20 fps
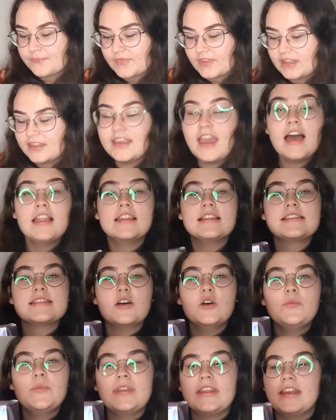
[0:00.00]
Yeah, let's
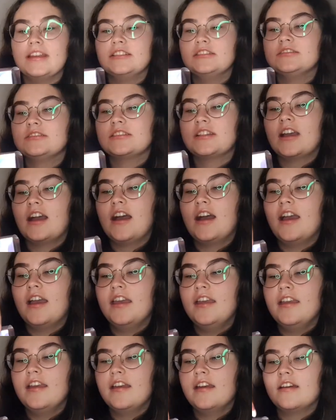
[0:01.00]
open it.
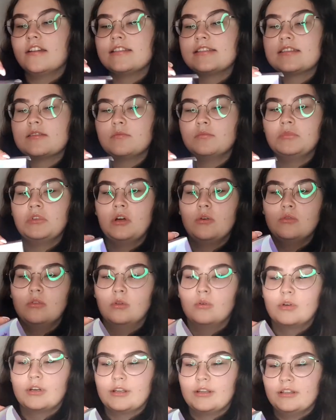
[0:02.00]
I
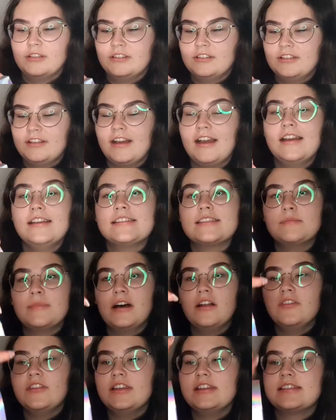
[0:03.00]

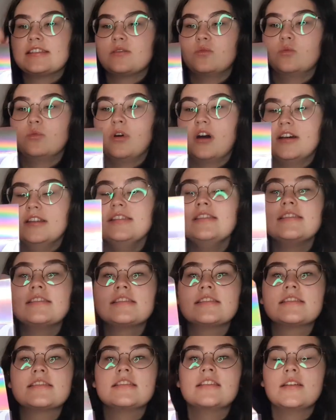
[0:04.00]
smelled this
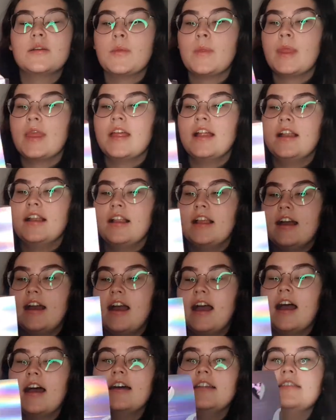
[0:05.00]
once
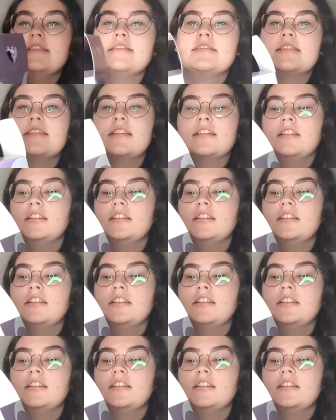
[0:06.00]
and